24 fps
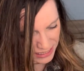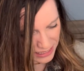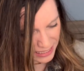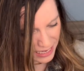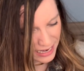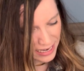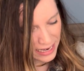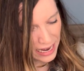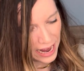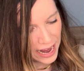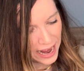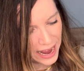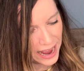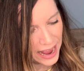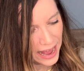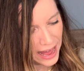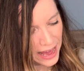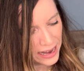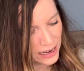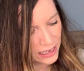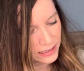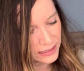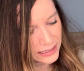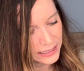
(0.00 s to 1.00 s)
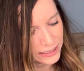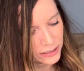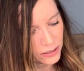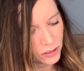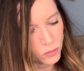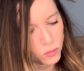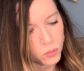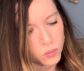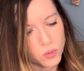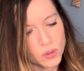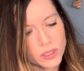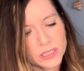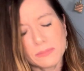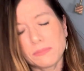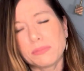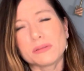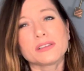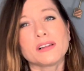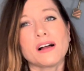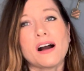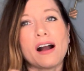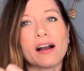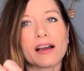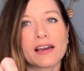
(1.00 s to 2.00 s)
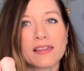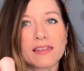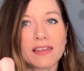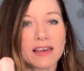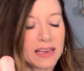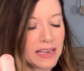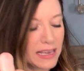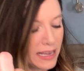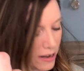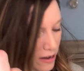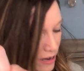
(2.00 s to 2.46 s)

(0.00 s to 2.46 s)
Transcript: like I had a little wood block thing here.